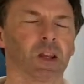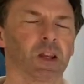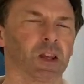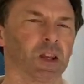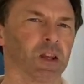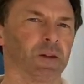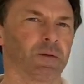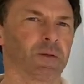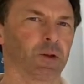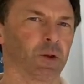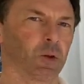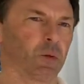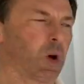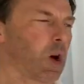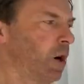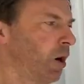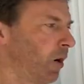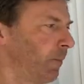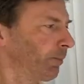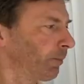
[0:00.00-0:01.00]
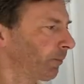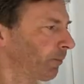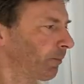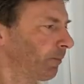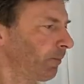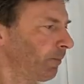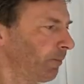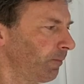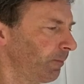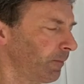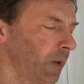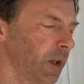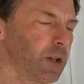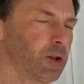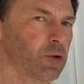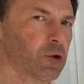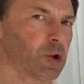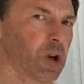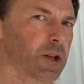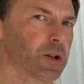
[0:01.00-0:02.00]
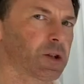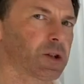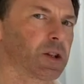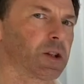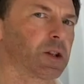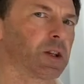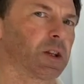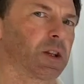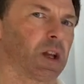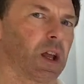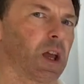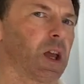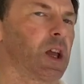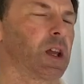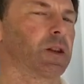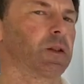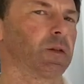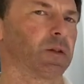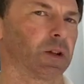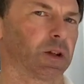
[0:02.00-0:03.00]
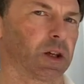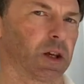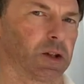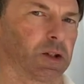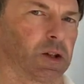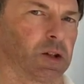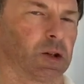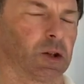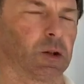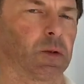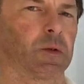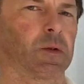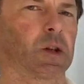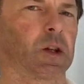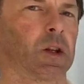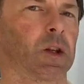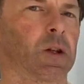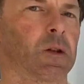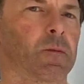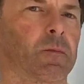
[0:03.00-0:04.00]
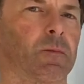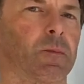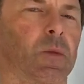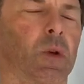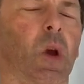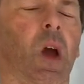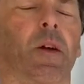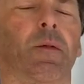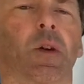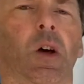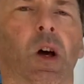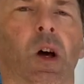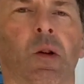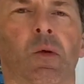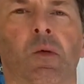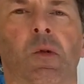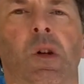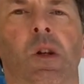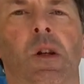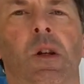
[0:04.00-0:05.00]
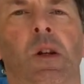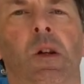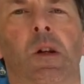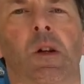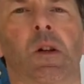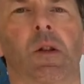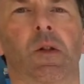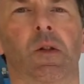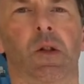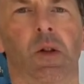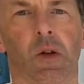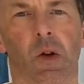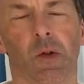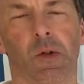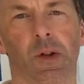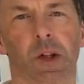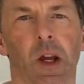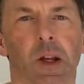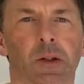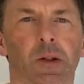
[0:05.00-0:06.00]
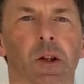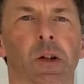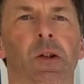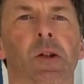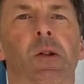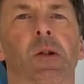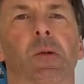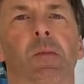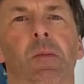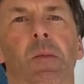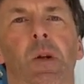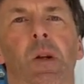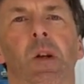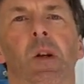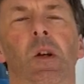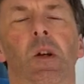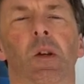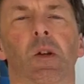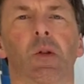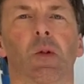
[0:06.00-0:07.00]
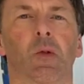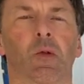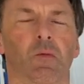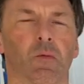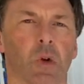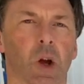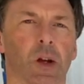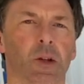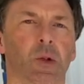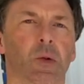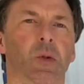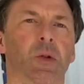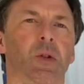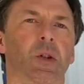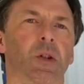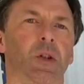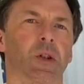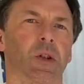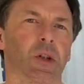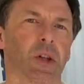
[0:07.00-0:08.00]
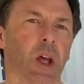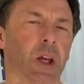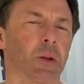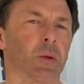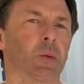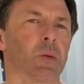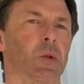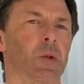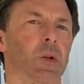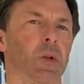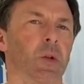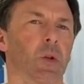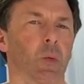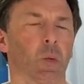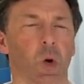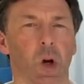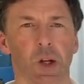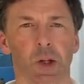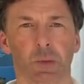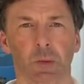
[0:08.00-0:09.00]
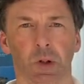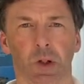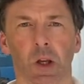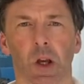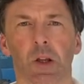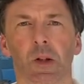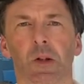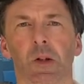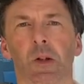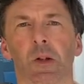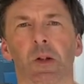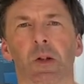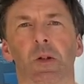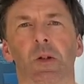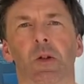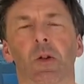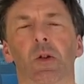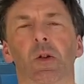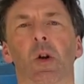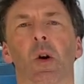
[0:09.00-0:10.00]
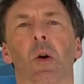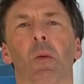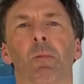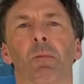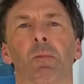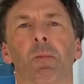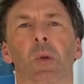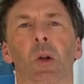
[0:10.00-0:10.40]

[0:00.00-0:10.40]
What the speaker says: If you are interested in any of the cases that you've seen, you have only to contact us. You can write to us at sales@wisemancases.com,